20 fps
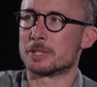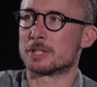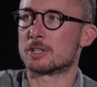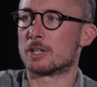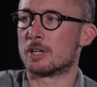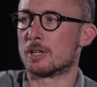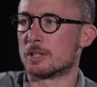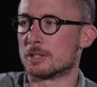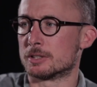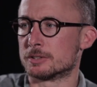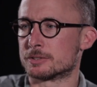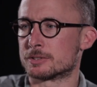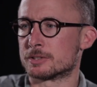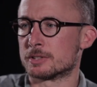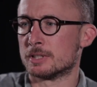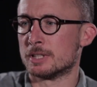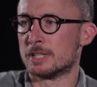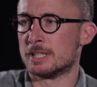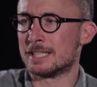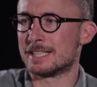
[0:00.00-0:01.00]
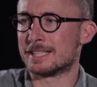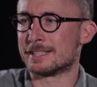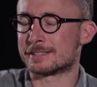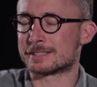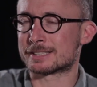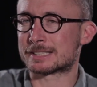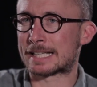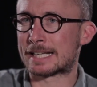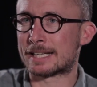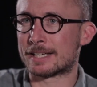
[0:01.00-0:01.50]
because it's
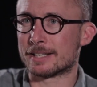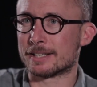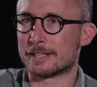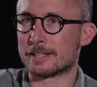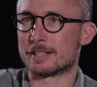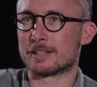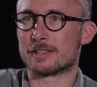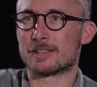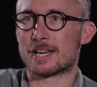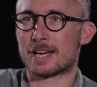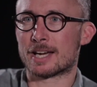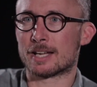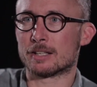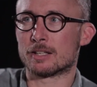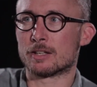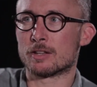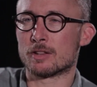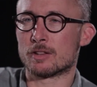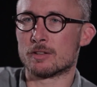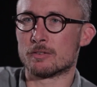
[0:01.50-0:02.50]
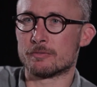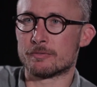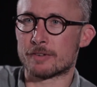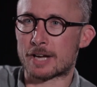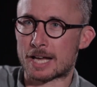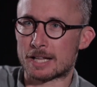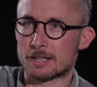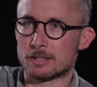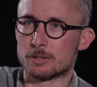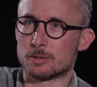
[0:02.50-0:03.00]
saying that the
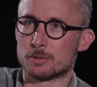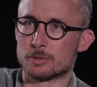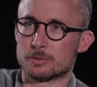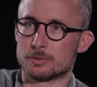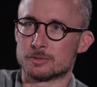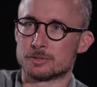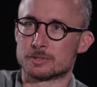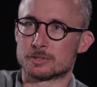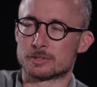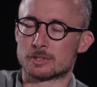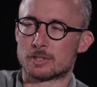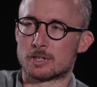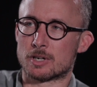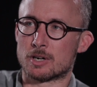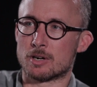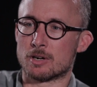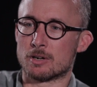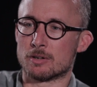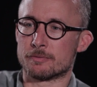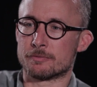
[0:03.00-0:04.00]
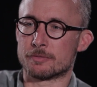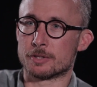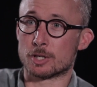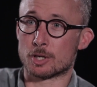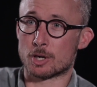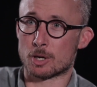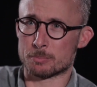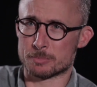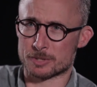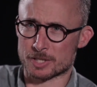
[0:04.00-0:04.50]
values of the
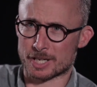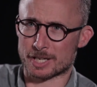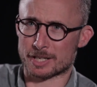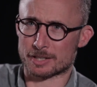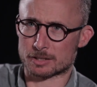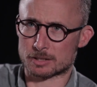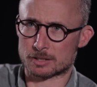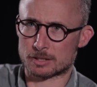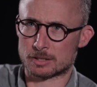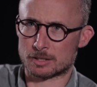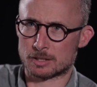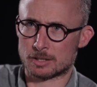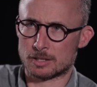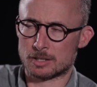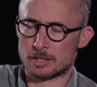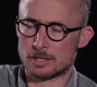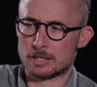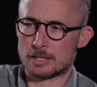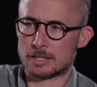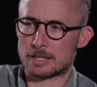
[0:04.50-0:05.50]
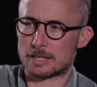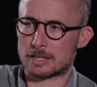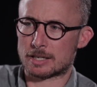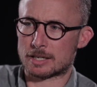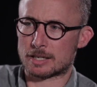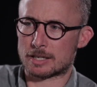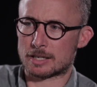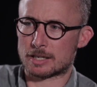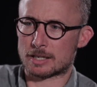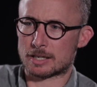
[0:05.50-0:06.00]
object
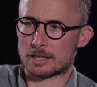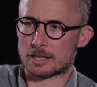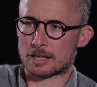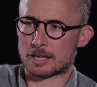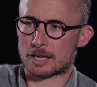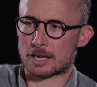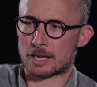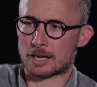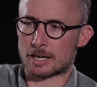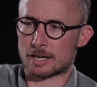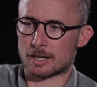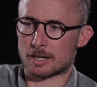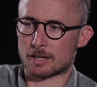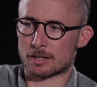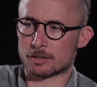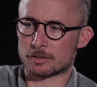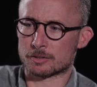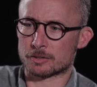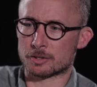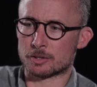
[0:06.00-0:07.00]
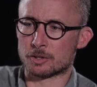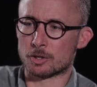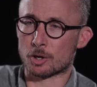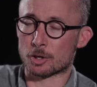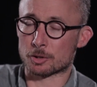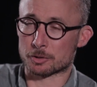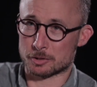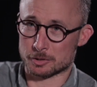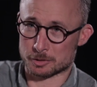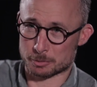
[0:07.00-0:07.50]
are
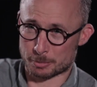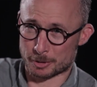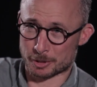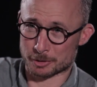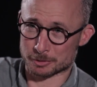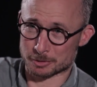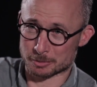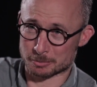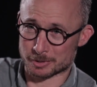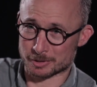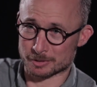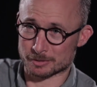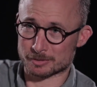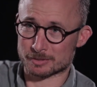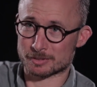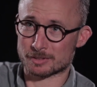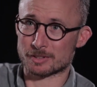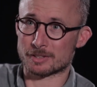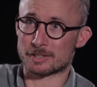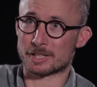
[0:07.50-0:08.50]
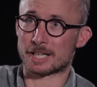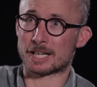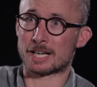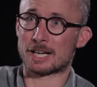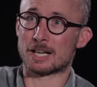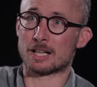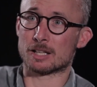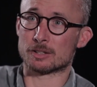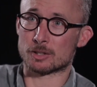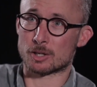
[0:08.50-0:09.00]
non-disposable, they
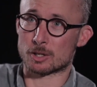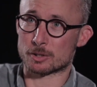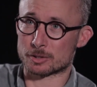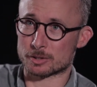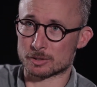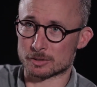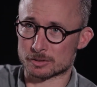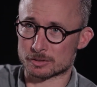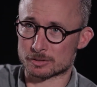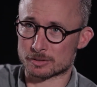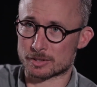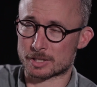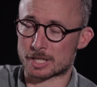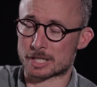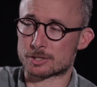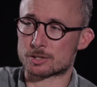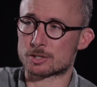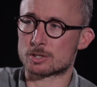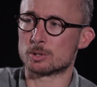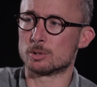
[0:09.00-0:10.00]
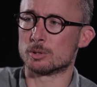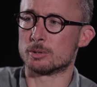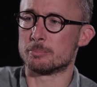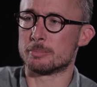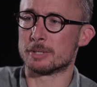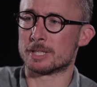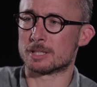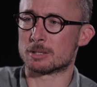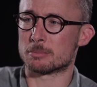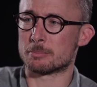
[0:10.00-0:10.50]
are local, they should
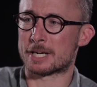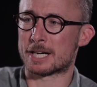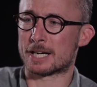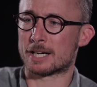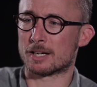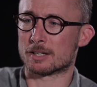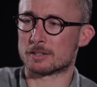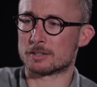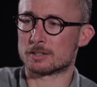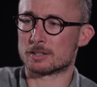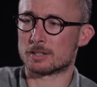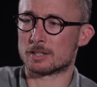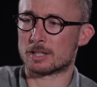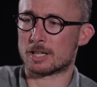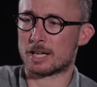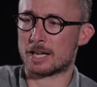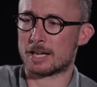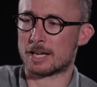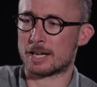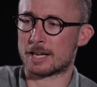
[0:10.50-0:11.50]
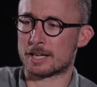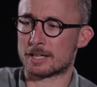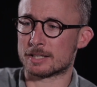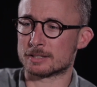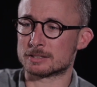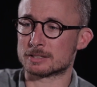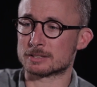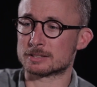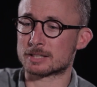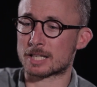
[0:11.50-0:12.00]
be about a
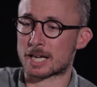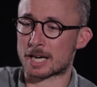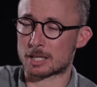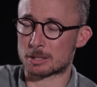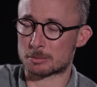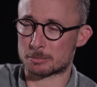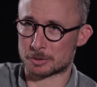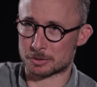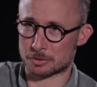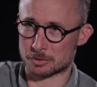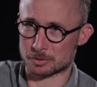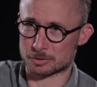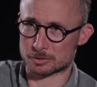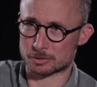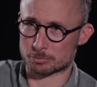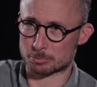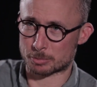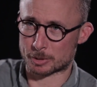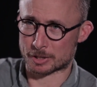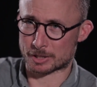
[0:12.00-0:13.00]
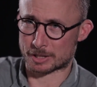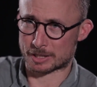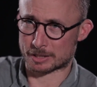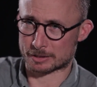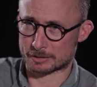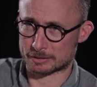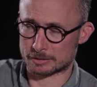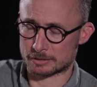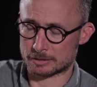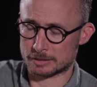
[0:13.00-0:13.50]
sustainable use of
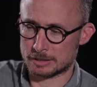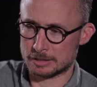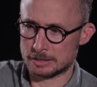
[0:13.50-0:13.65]
product.